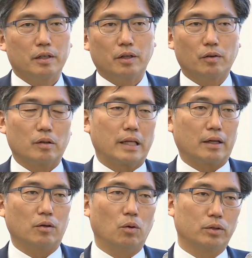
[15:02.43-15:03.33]
you know, that
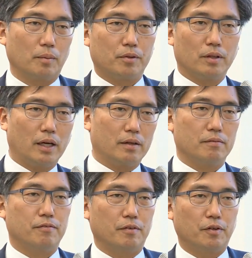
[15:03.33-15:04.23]
can hold up to like
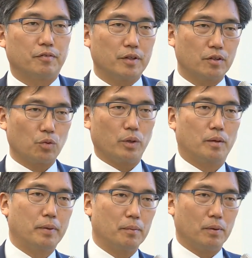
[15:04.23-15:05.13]
15 to
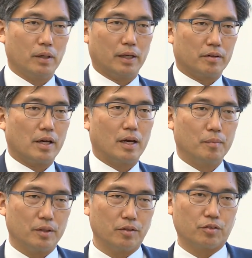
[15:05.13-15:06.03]
20 people at a
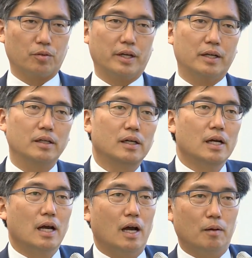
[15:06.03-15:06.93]
time on the screen.
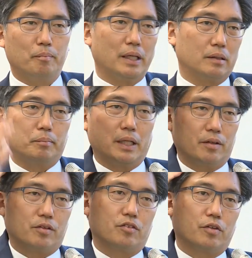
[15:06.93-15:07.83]
Um, but, but
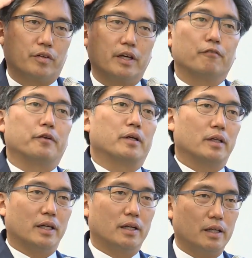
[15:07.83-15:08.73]
it's just
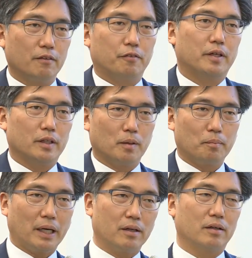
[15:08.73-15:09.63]
infinitely, infinitely
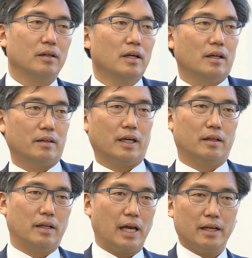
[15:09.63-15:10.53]
better
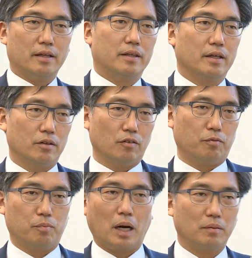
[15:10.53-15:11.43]
than anything
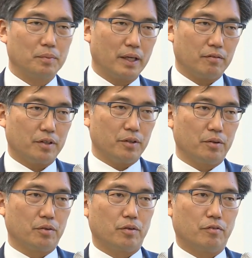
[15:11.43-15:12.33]
you've probably ever
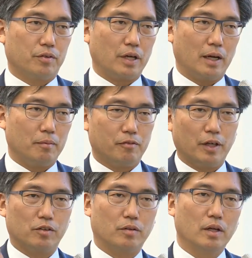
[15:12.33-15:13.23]
used Skype,
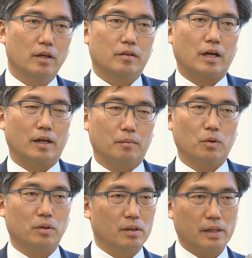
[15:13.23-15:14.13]
FaceTime,
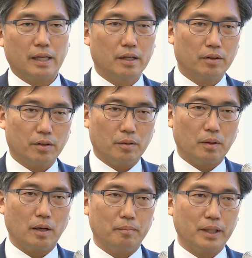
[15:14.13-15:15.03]
or any other
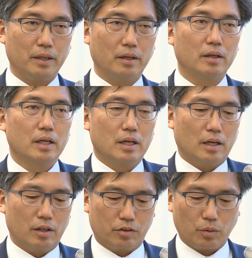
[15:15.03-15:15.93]
uh, media
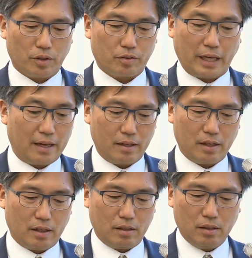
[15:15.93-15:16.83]
uh, source. Can,
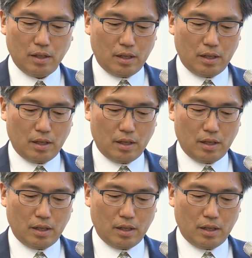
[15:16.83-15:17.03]
uh,